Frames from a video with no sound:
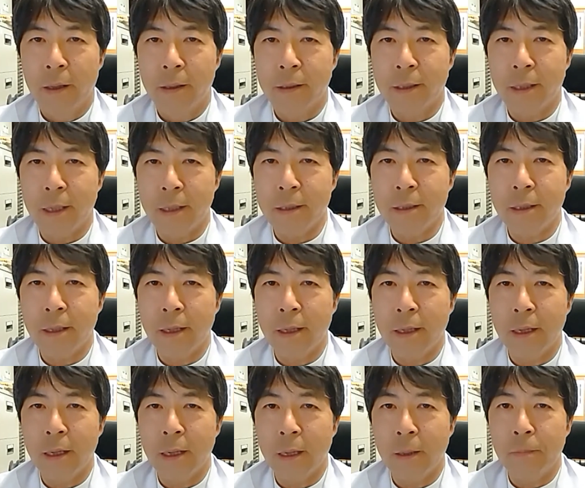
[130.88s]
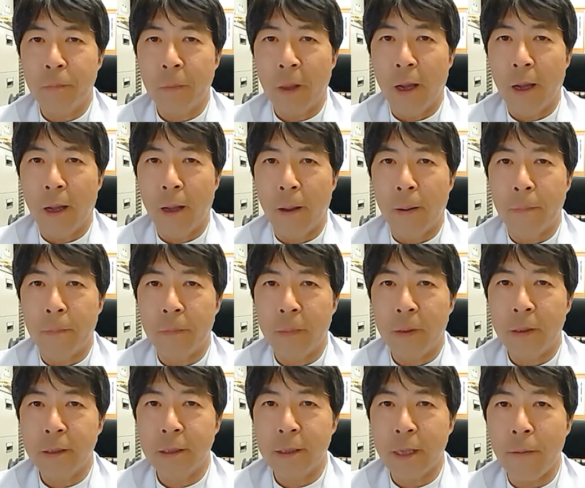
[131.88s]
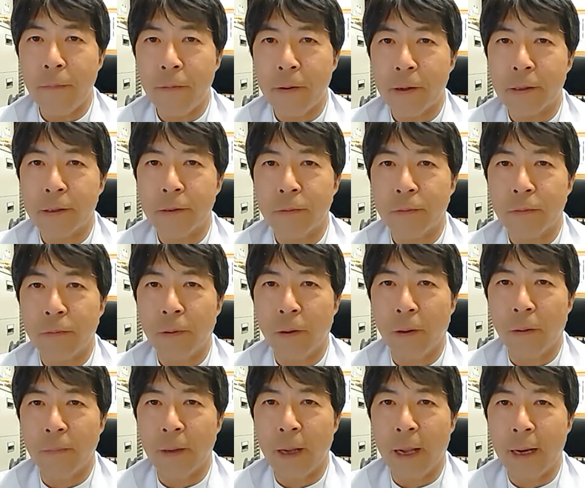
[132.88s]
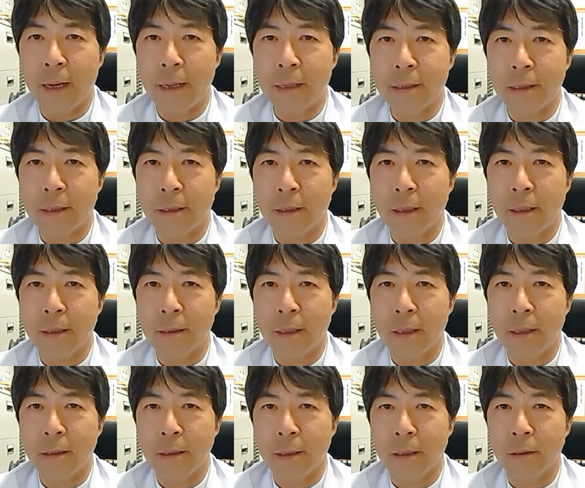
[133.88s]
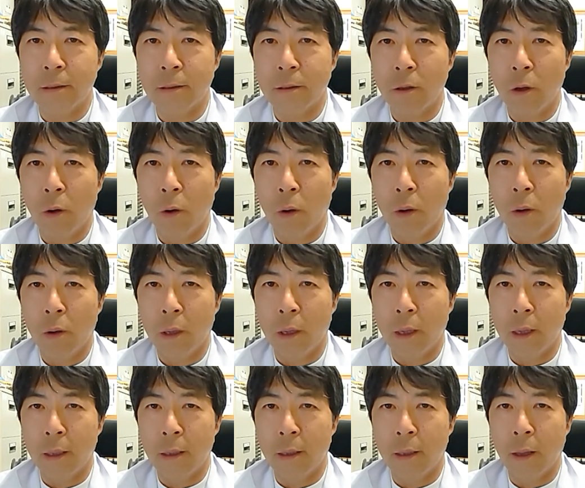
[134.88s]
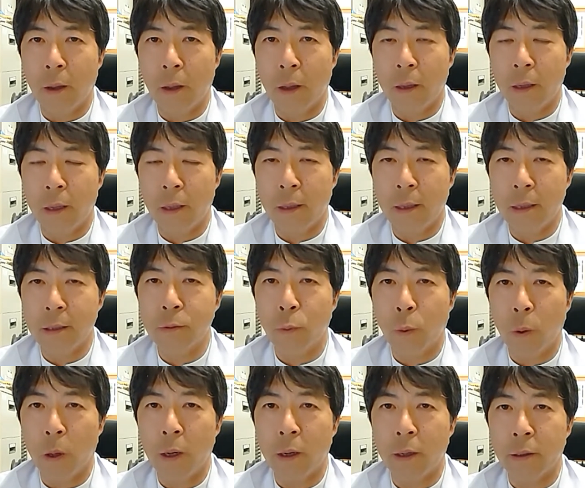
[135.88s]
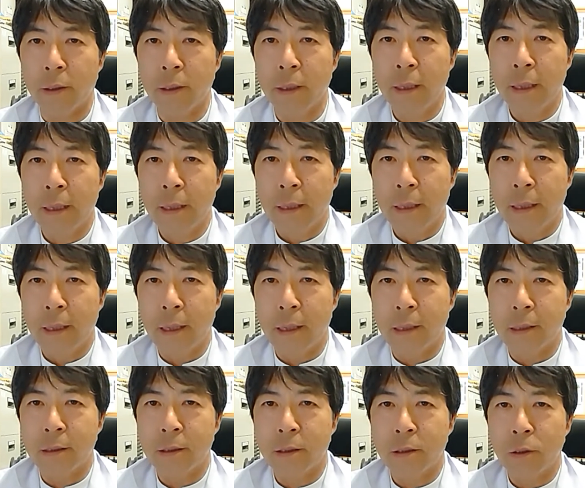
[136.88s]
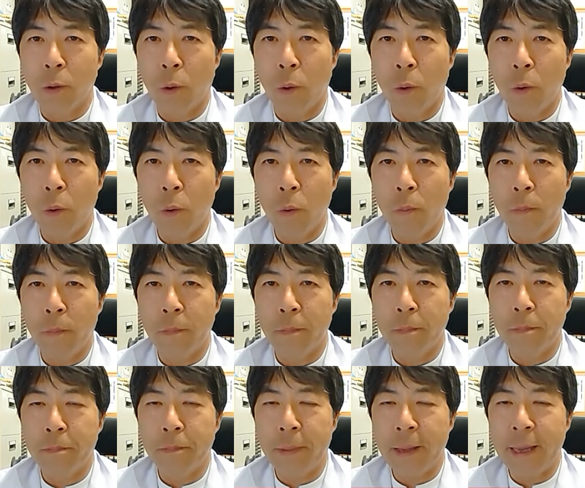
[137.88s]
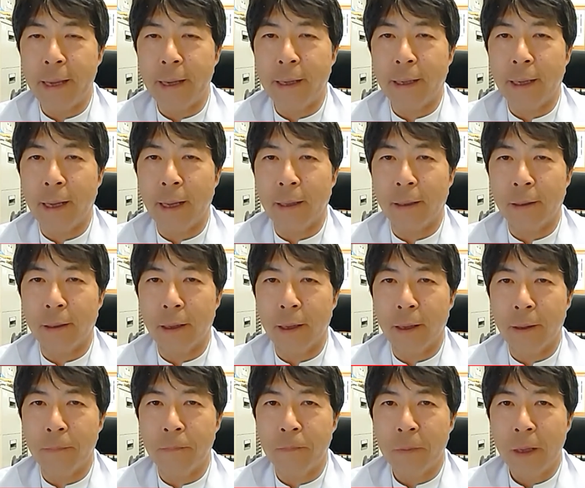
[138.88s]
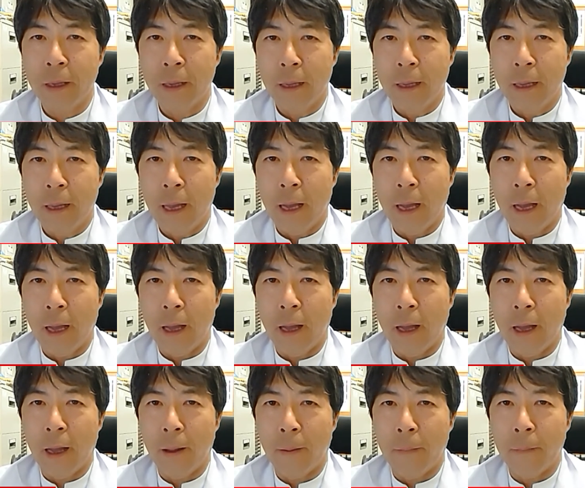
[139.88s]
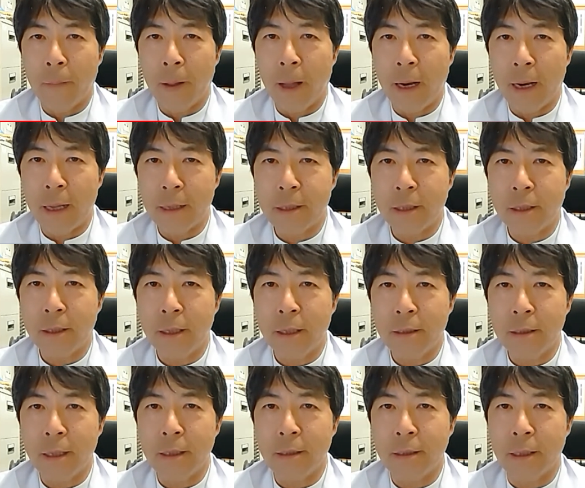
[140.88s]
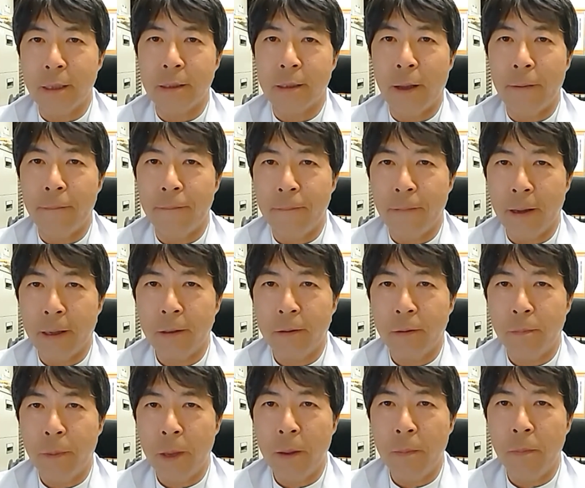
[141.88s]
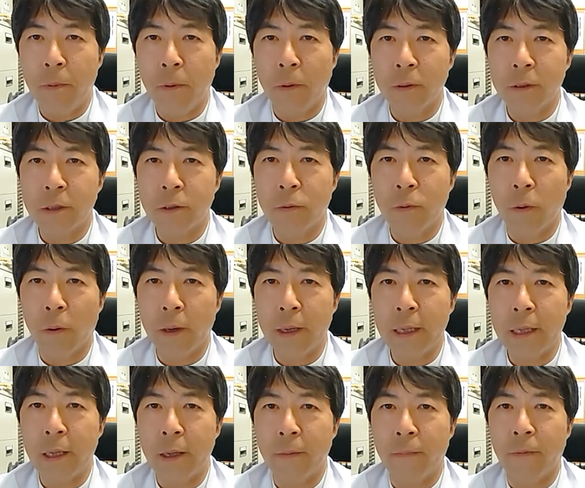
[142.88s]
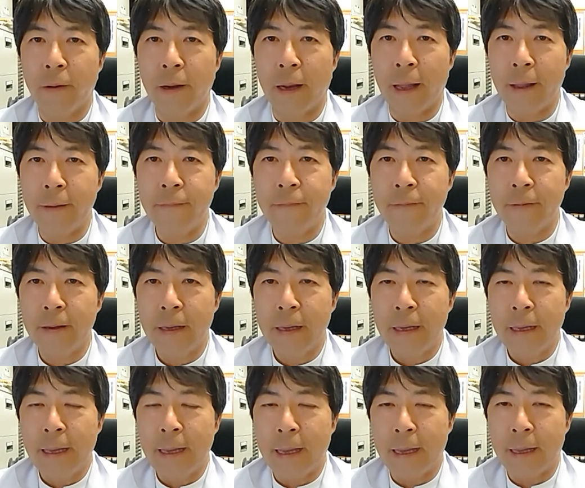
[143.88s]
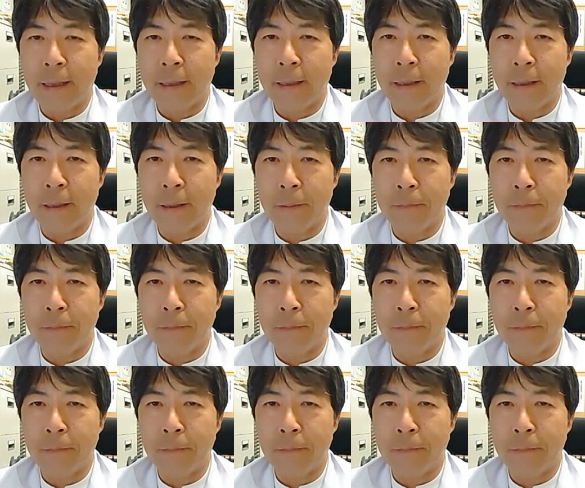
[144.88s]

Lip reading: Since the sufferers from allergic diseases in this world is so big, and allergic diseases affect people's quality of life, and